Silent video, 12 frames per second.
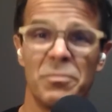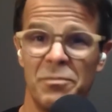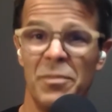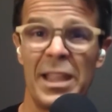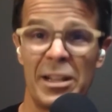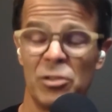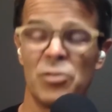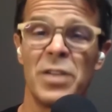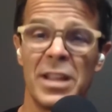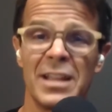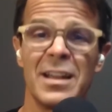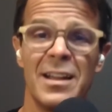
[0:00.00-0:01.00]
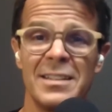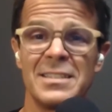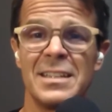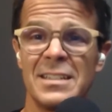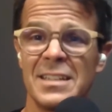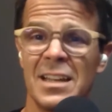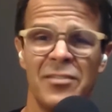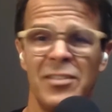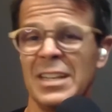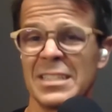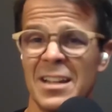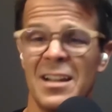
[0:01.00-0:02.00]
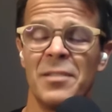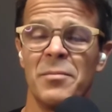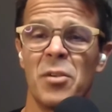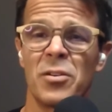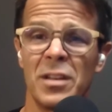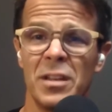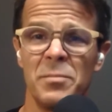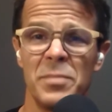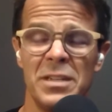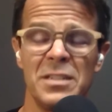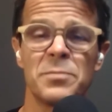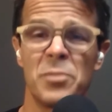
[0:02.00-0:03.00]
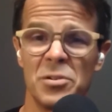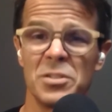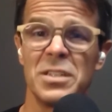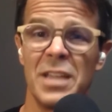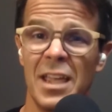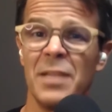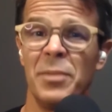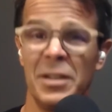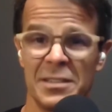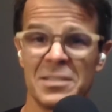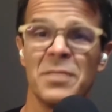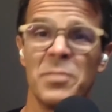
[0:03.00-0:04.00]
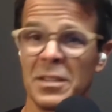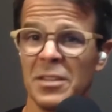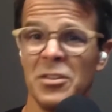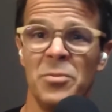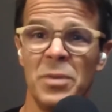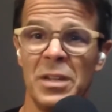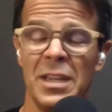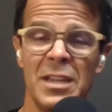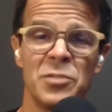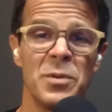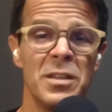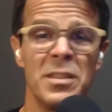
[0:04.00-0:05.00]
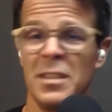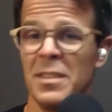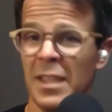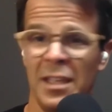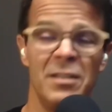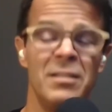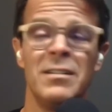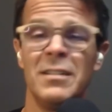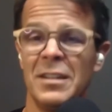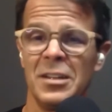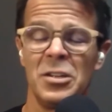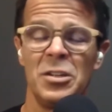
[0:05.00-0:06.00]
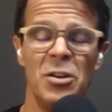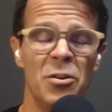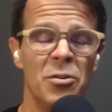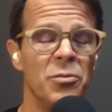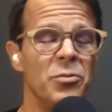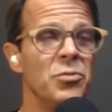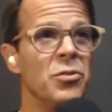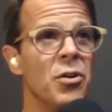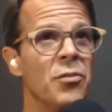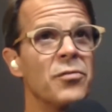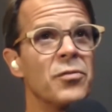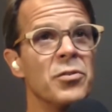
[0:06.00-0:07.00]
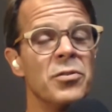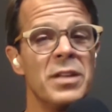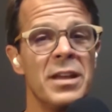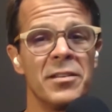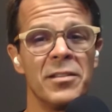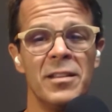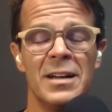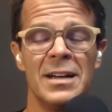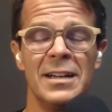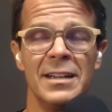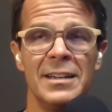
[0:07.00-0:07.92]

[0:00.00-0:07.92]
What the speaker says: learning content out of it. It's not a marketing piece per se, but it's something that you engage with, and then you go further down the line.